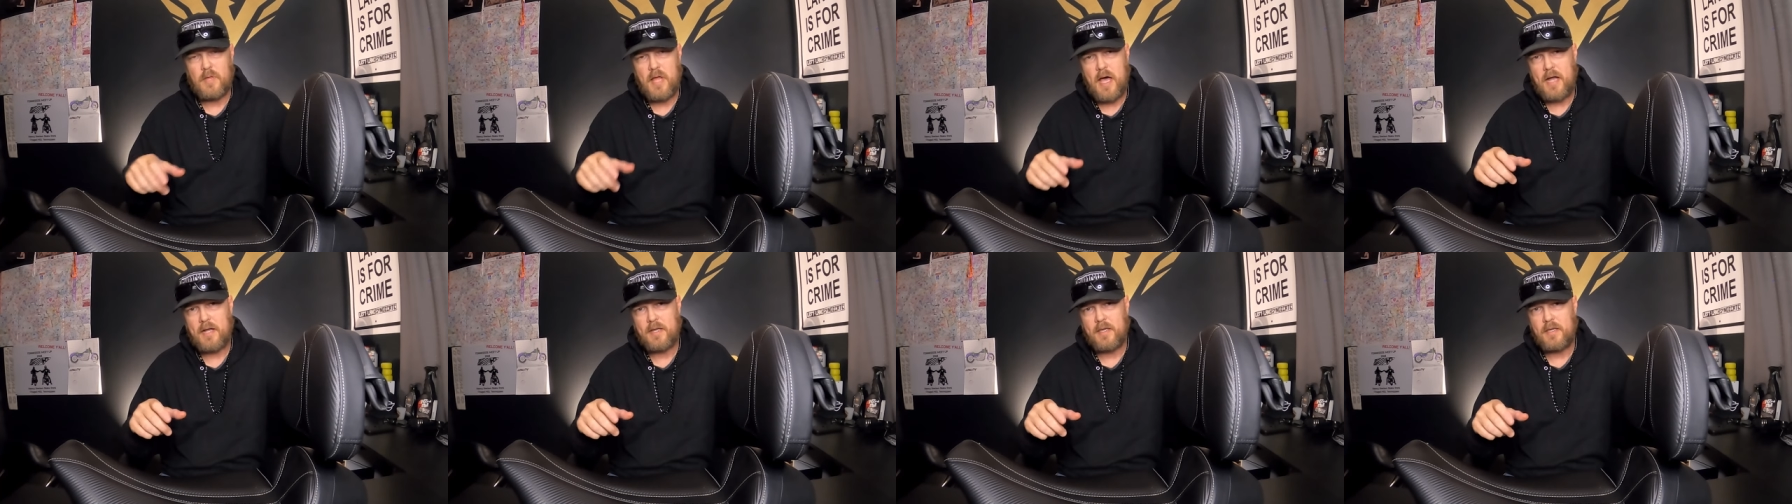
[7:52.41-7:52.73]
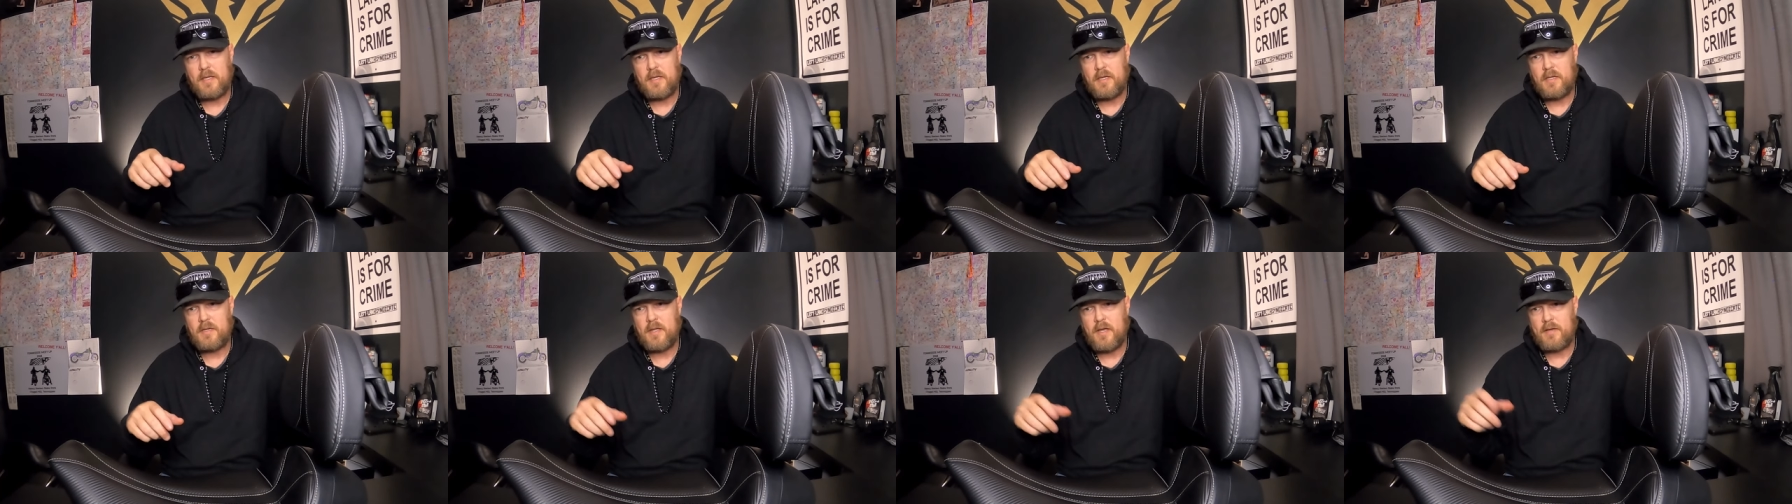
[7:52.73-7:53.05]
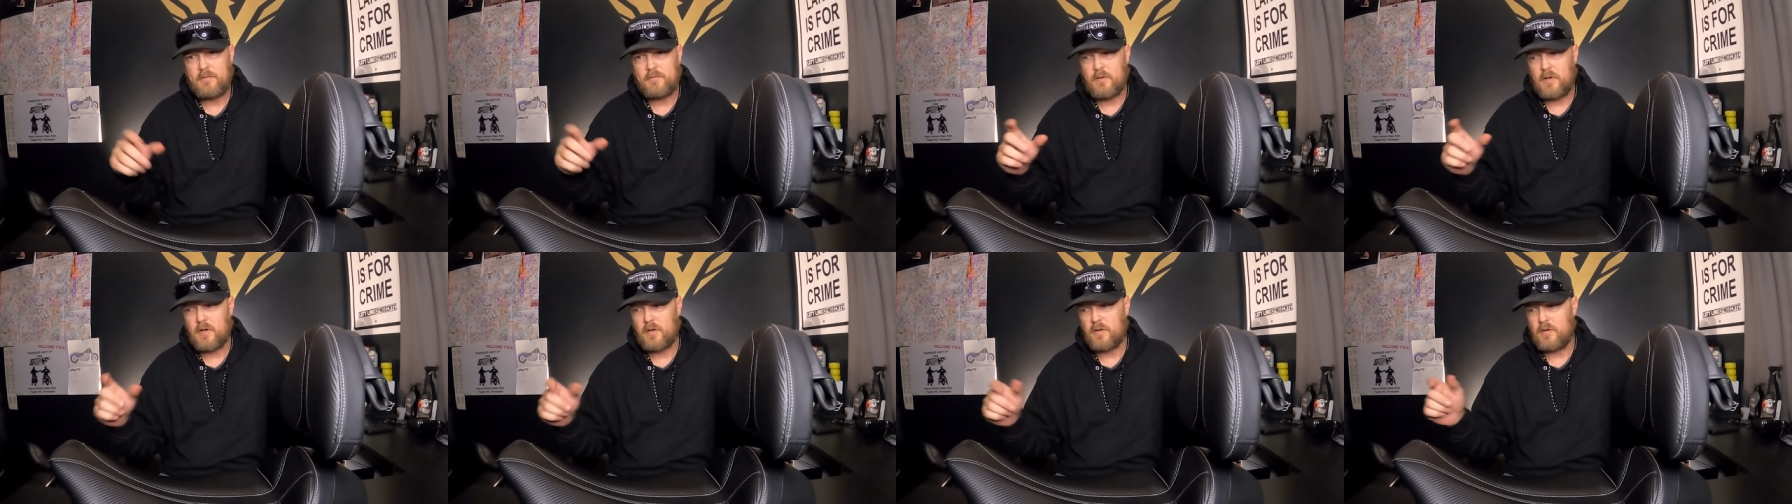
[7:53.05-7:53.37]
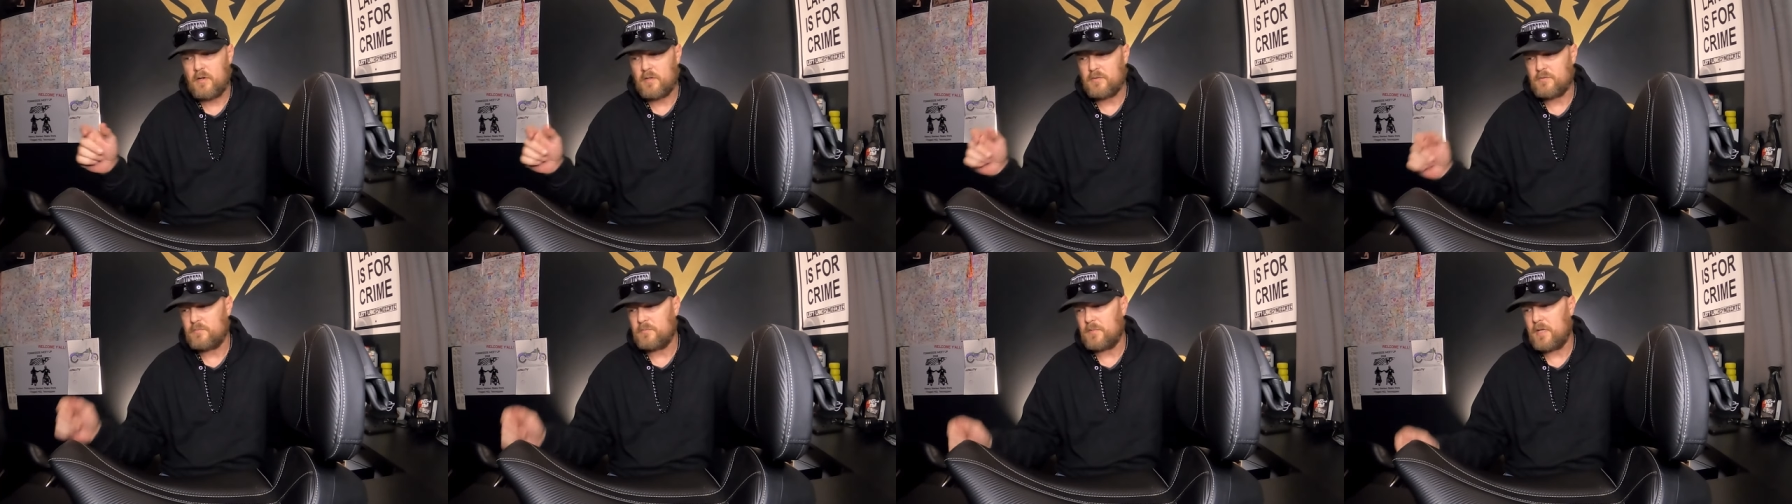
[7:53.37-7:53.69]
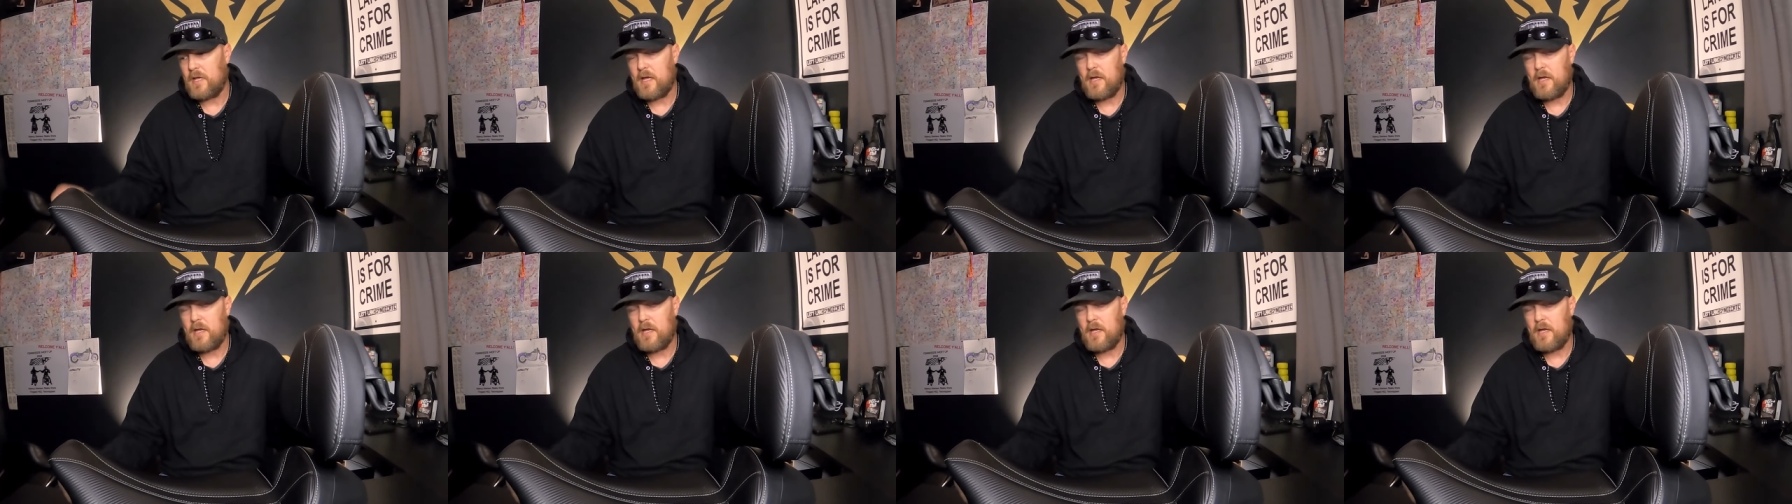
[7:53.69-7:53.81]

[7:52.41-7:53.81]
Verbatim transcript: lock in after I crush them